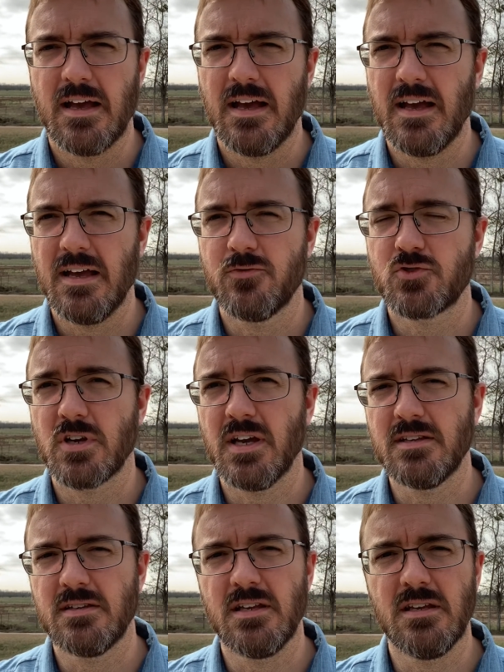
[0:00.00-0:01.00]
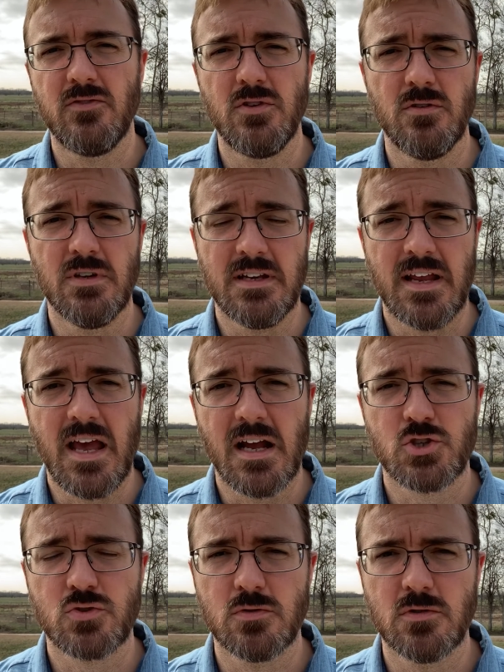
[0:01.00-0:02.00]
I've tried to give you an
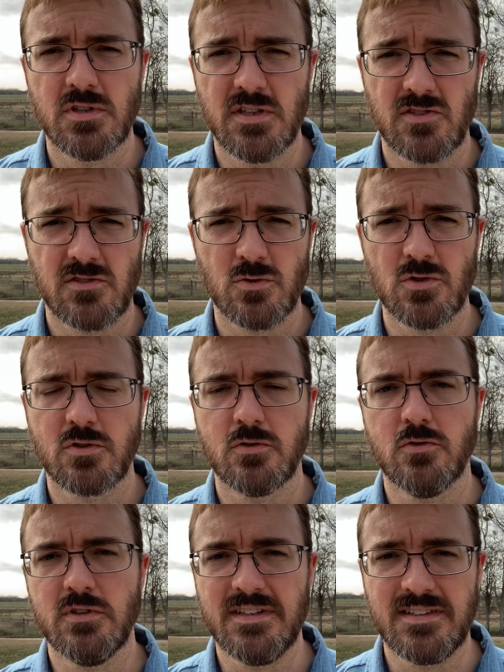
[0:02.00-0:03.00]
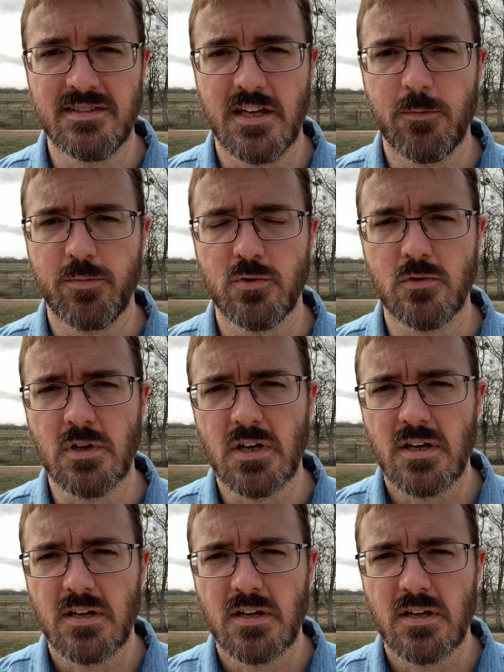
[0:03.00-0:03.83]
actual historical example.